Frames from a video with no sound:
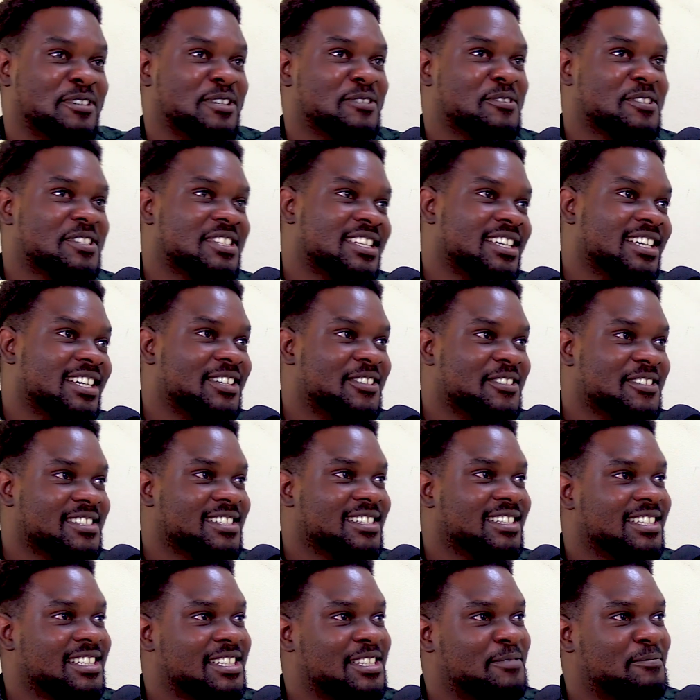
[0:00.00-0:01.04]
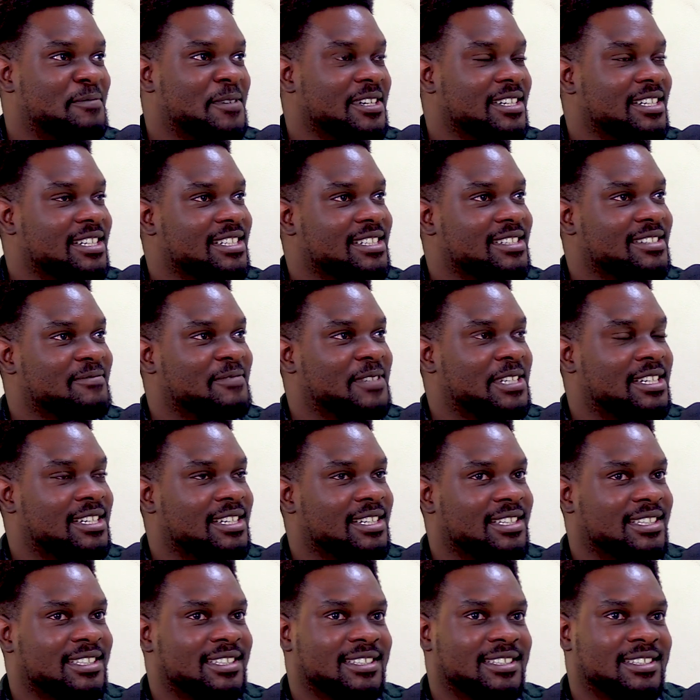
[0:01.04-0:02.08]
But it was an experience
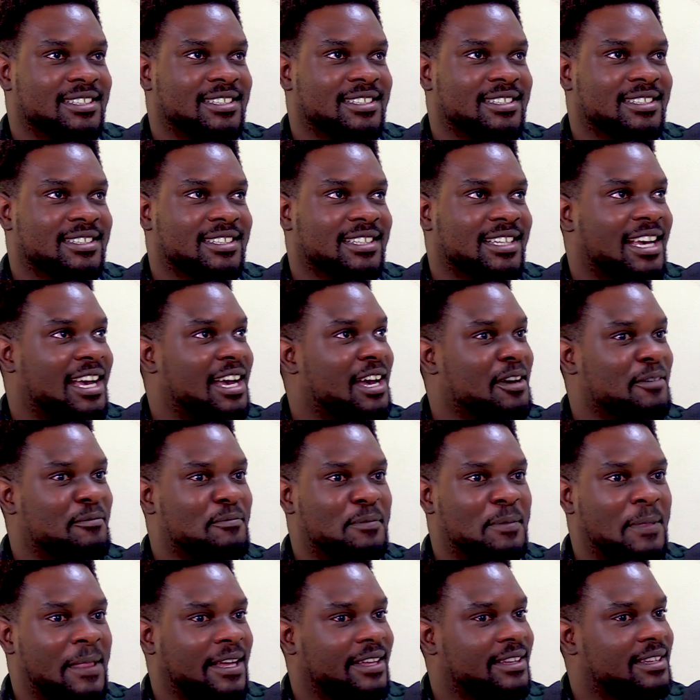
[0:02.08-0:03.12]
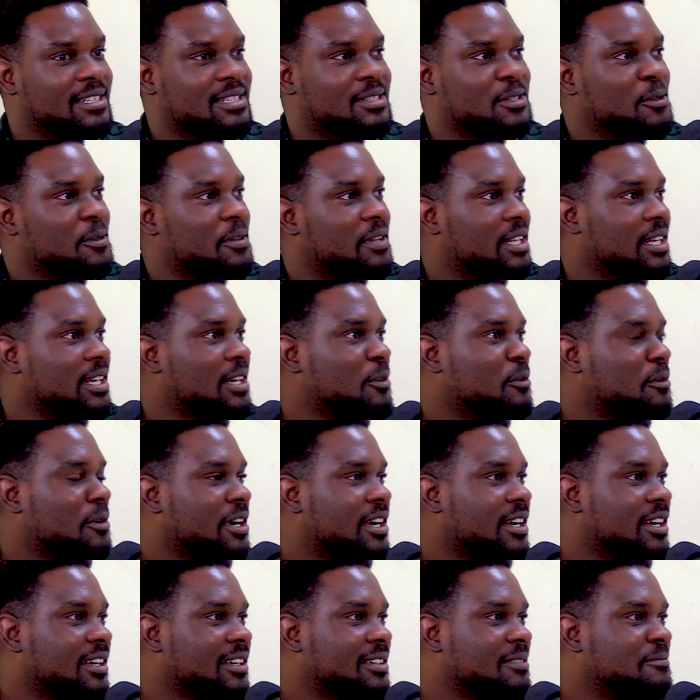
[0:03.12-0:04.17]
because like this whole thing
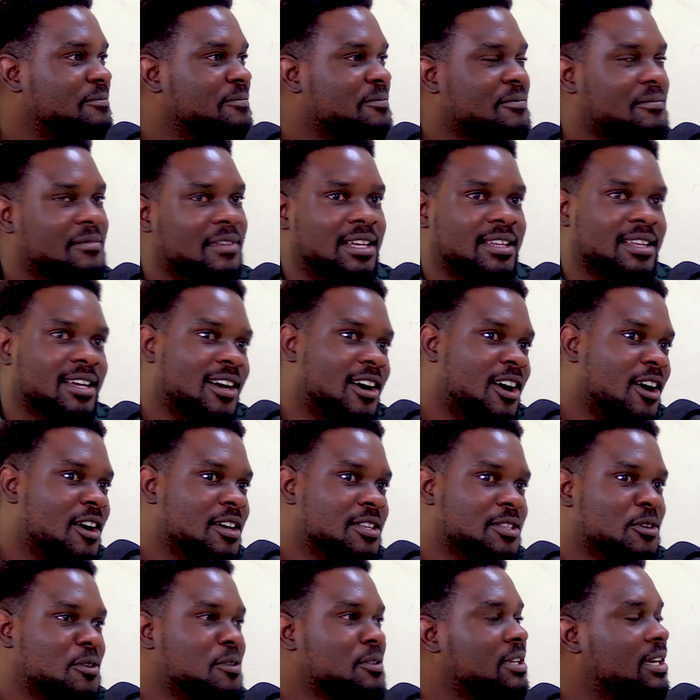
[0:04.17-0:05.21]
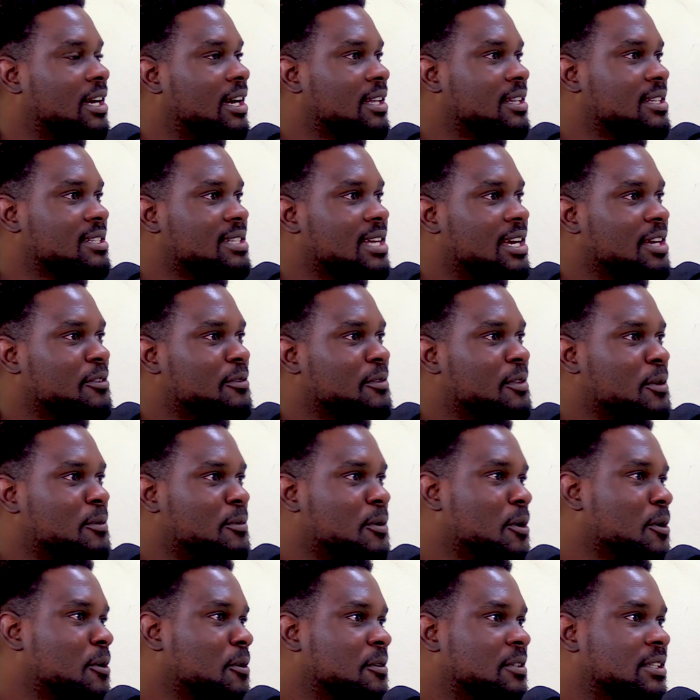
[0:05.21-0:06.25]
where the cars are on the other side of the
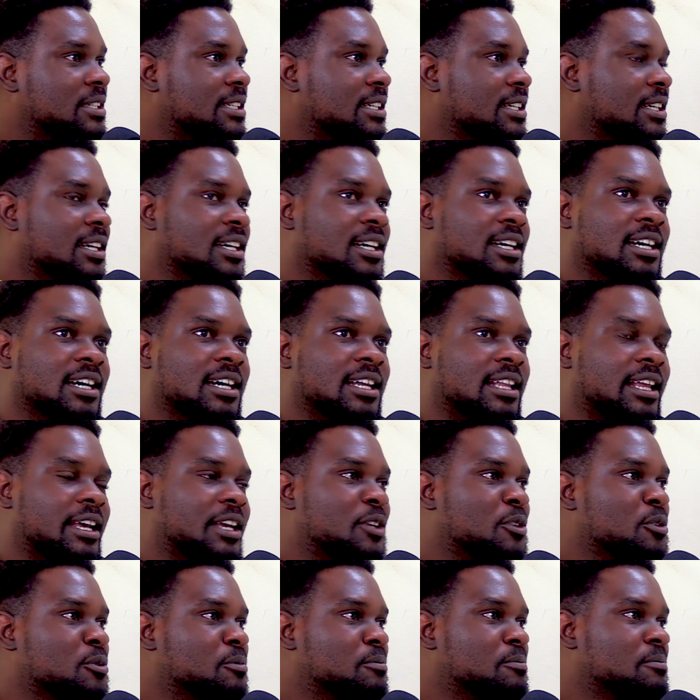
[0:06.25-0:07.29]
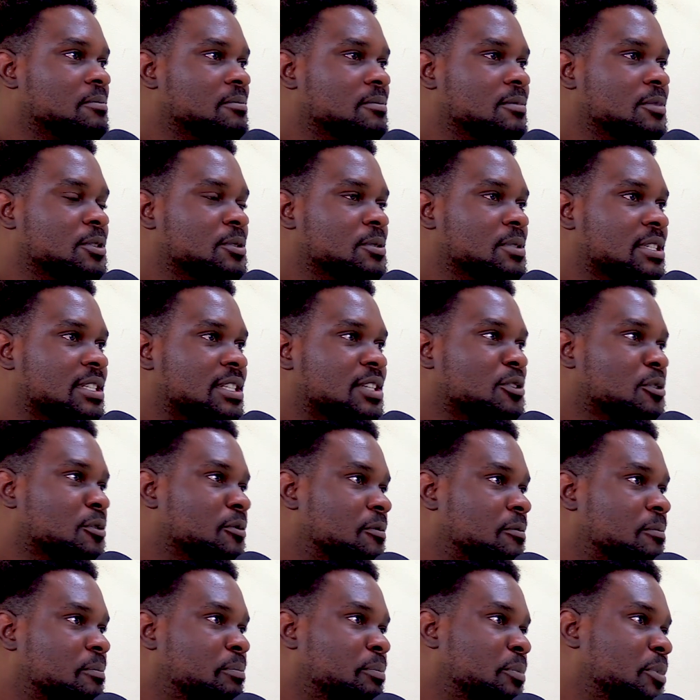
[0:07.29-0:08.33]
road, like you instead of
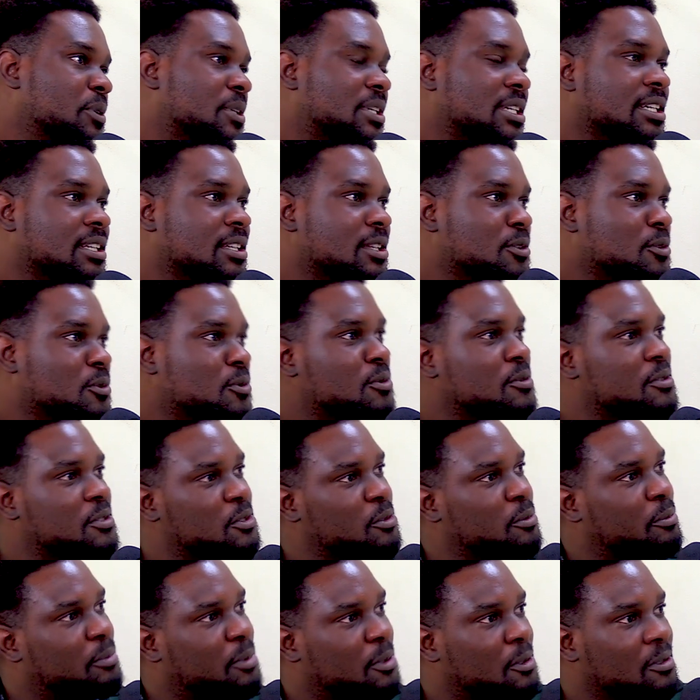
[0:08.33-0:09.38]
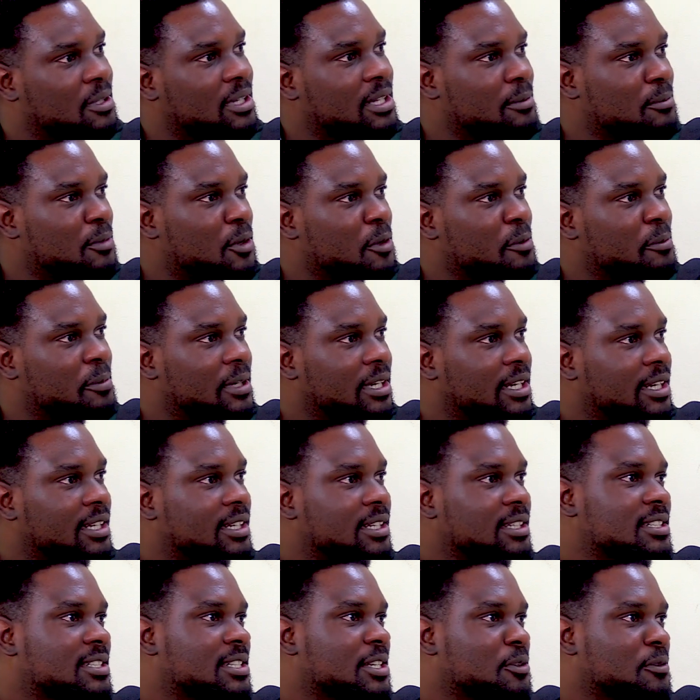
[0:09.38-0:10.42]
pushing the doors, you pull them open.
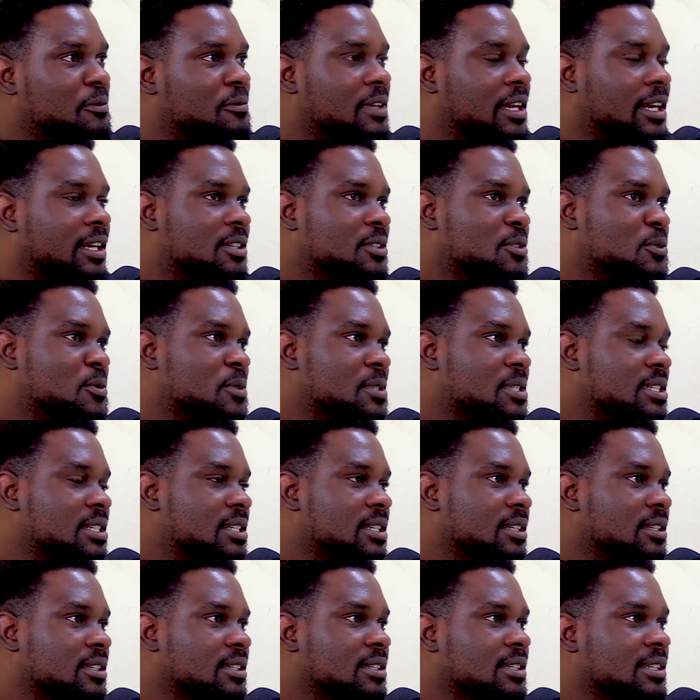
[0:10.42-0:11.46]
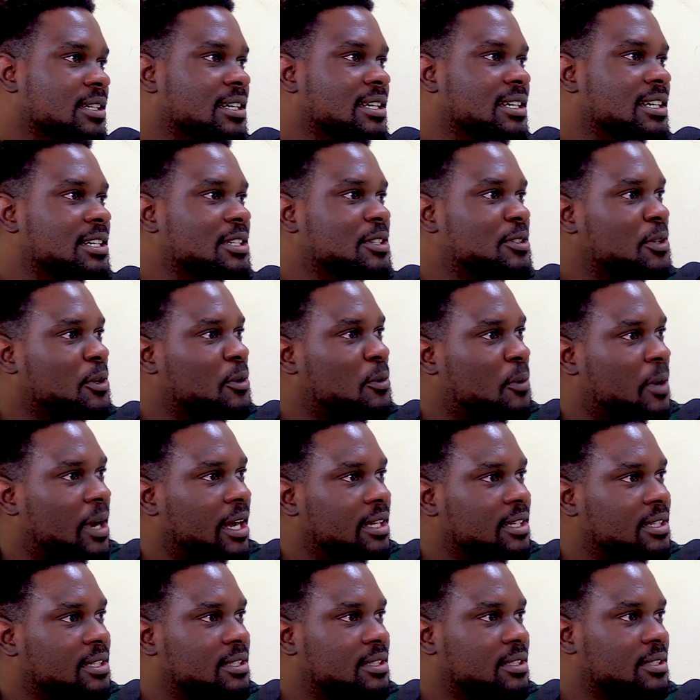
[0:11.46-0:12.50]
Instead of like twisting to the
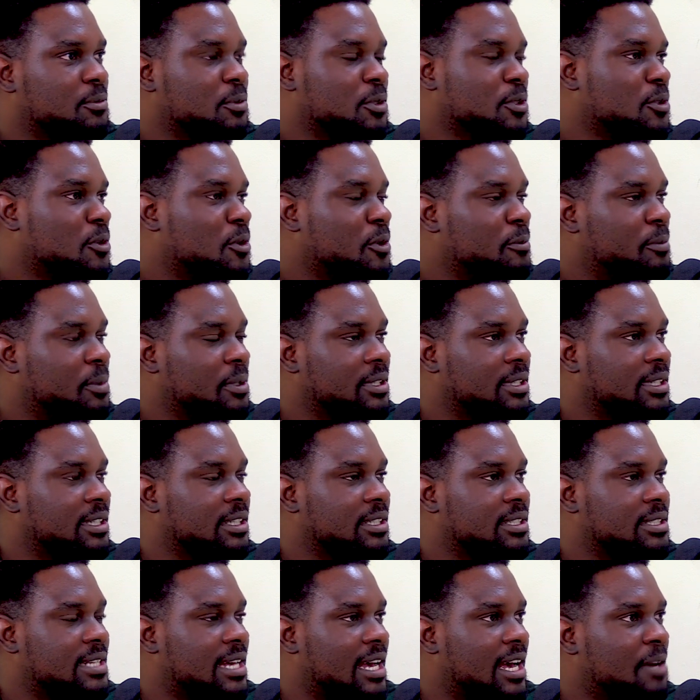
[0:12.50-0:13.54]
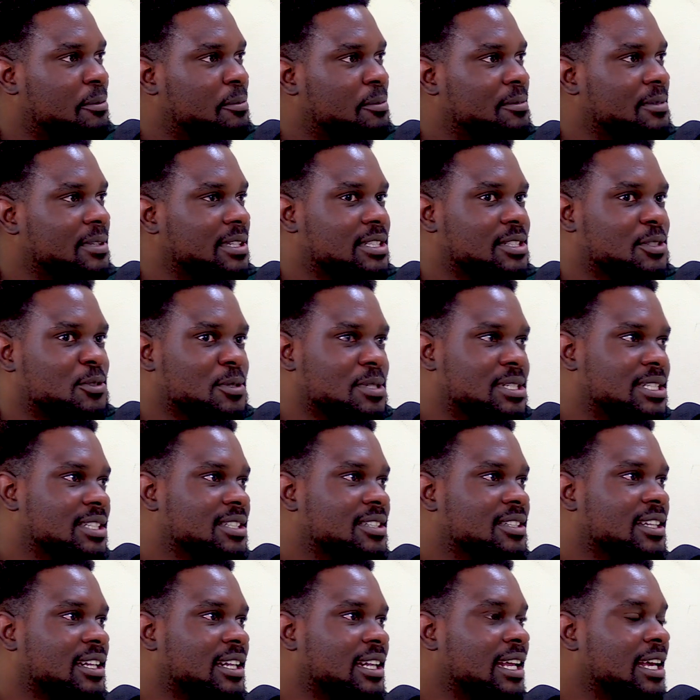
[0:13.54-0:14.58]
right when you open a tap, it's twisting to
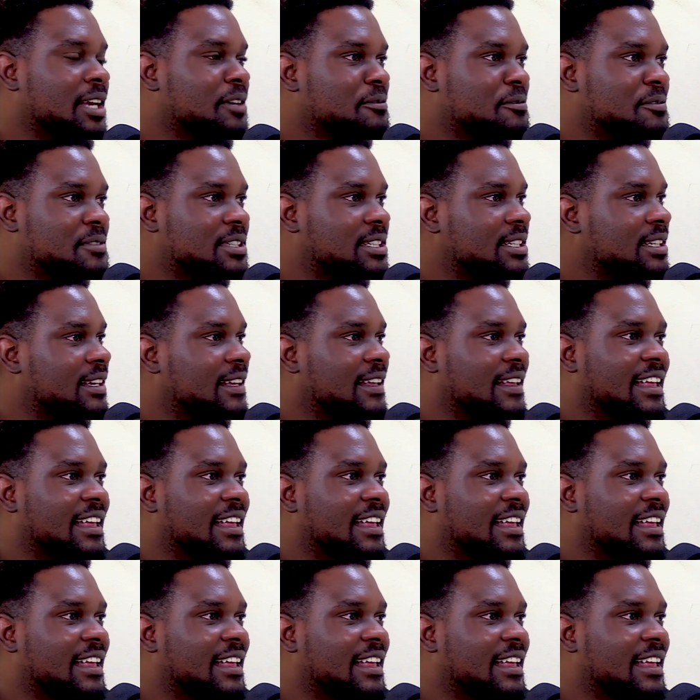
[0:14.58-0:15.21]
the left.